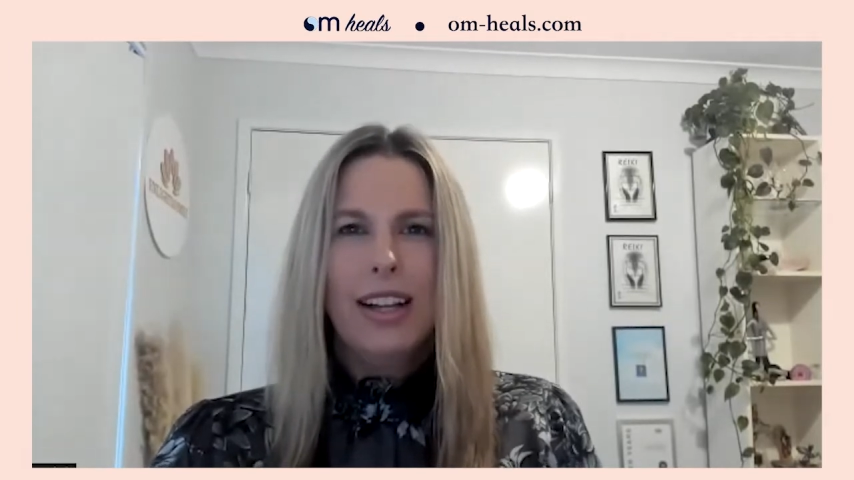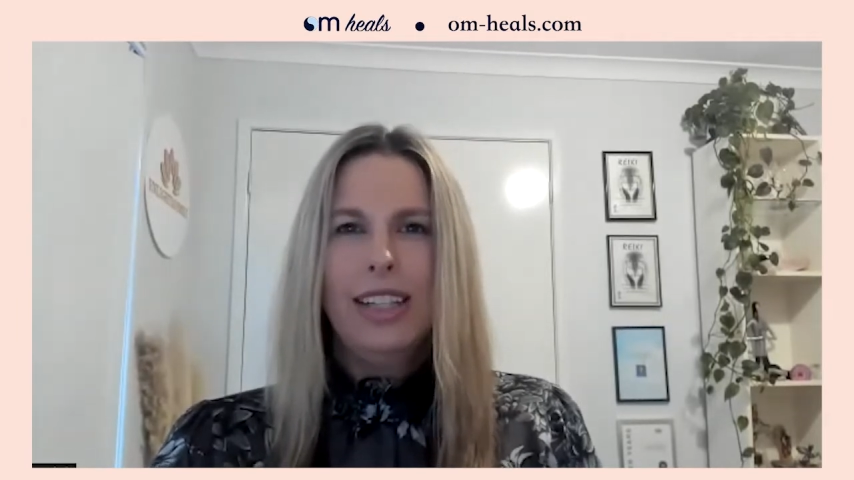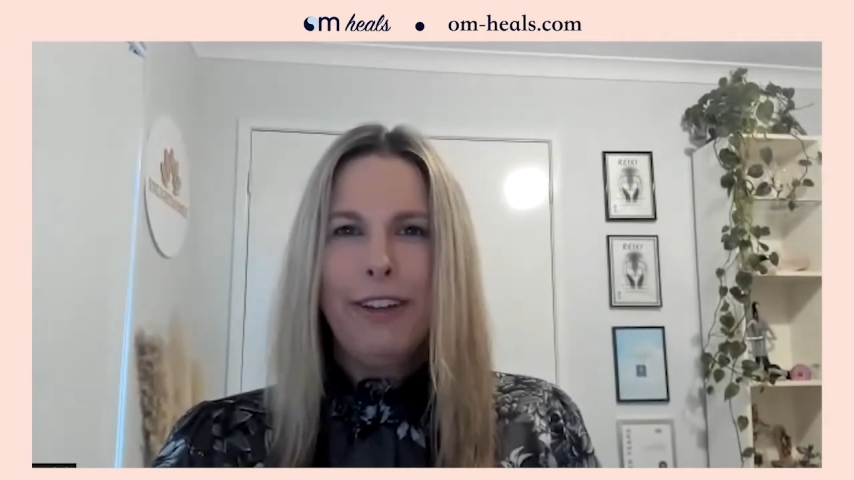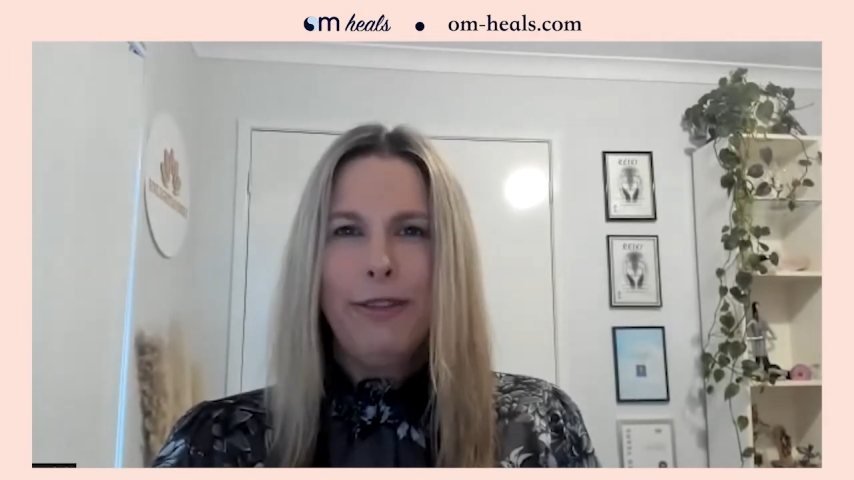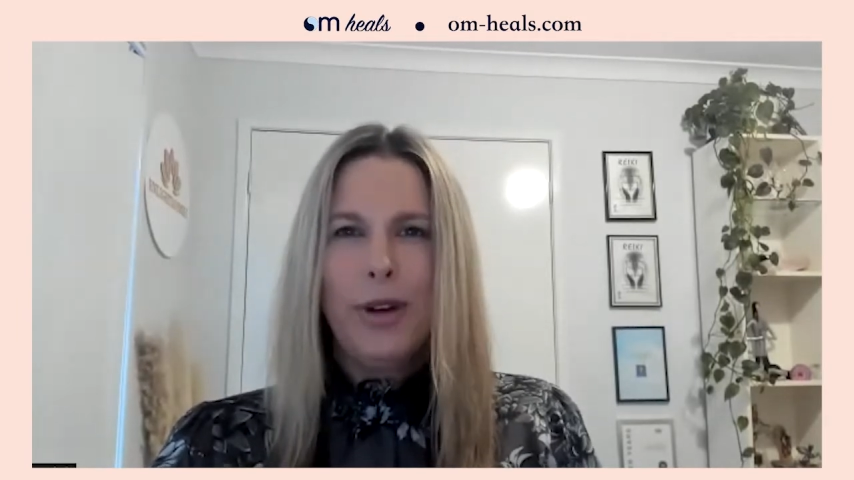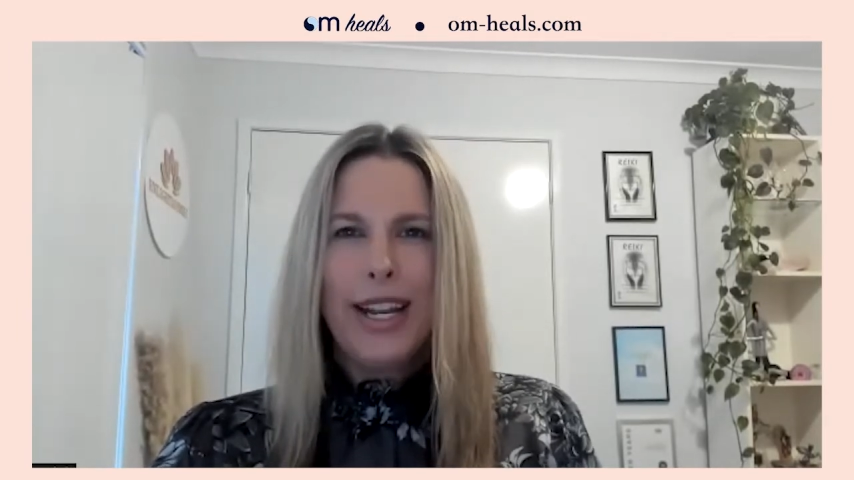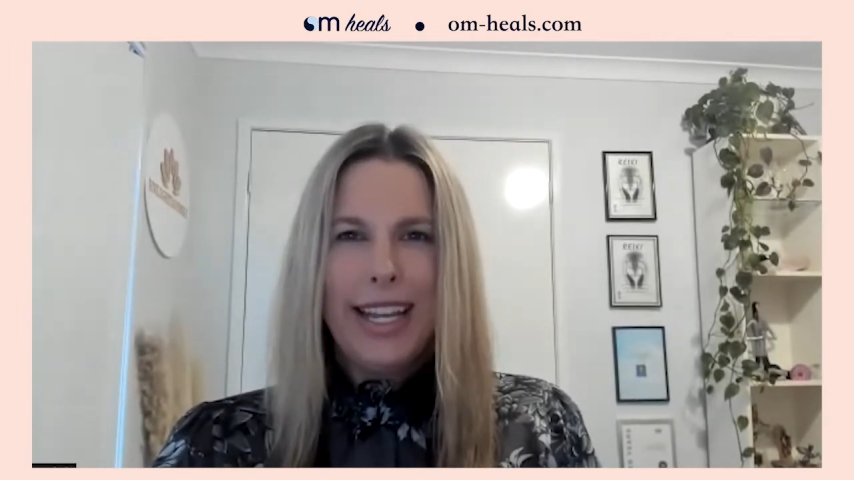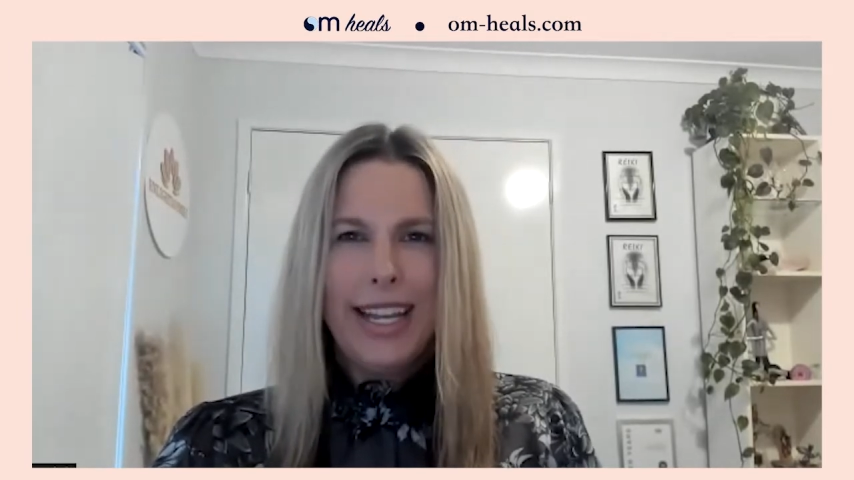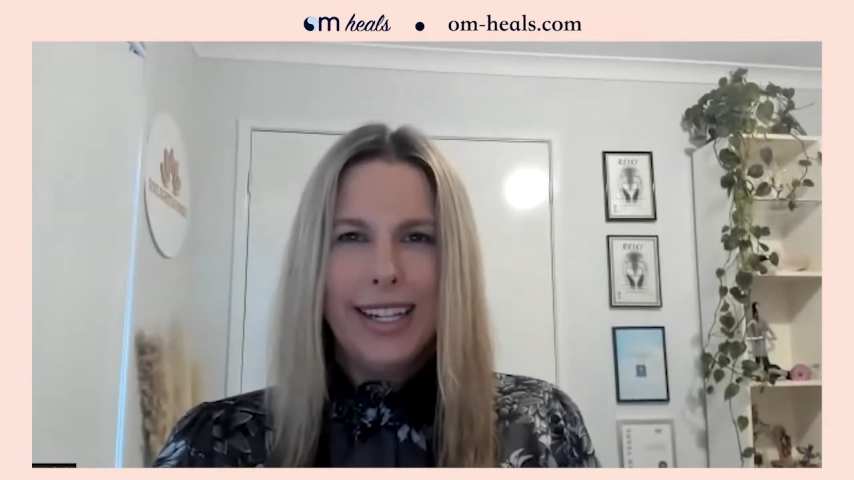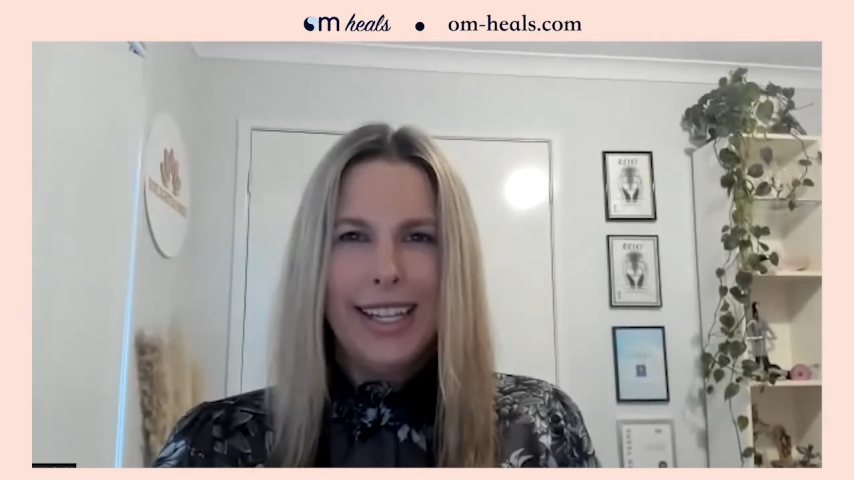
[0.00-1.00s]
clairvoyant
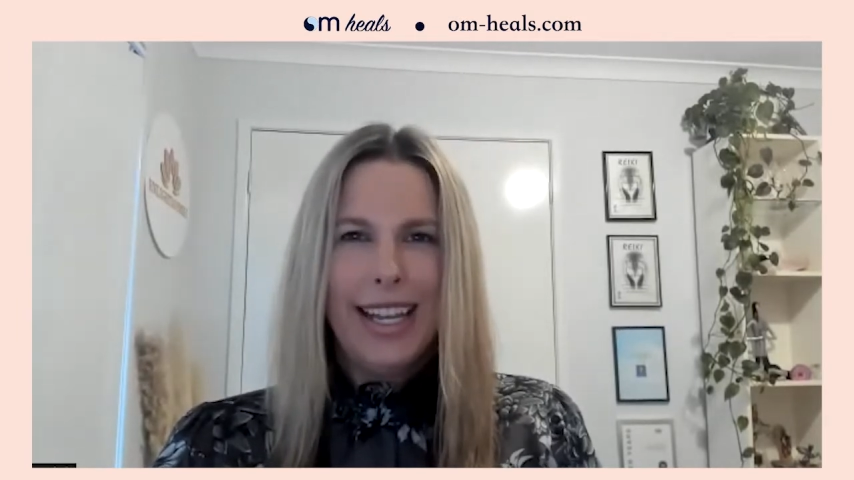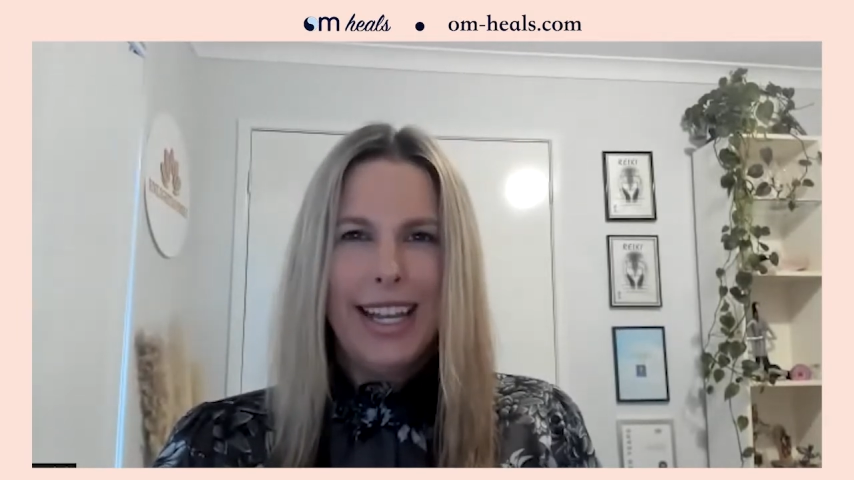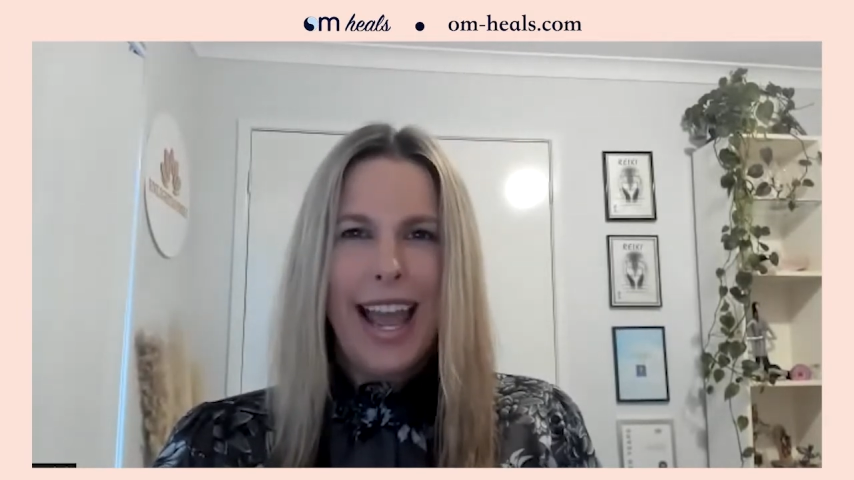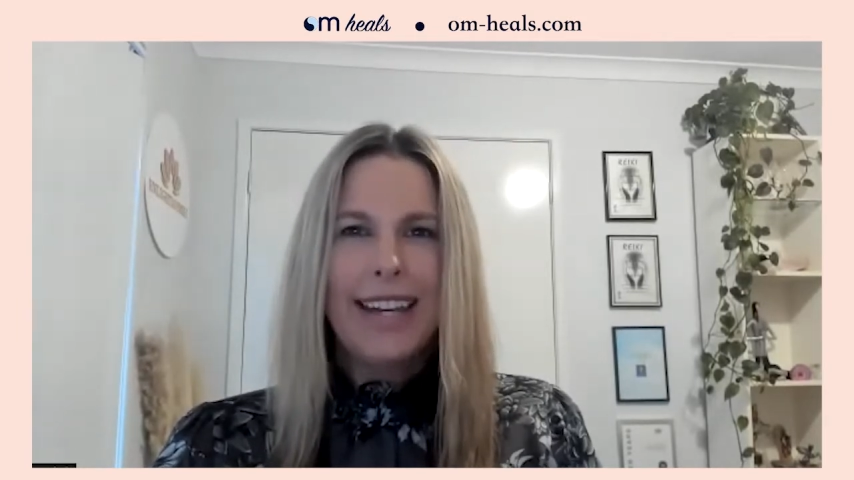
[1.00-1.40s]
healing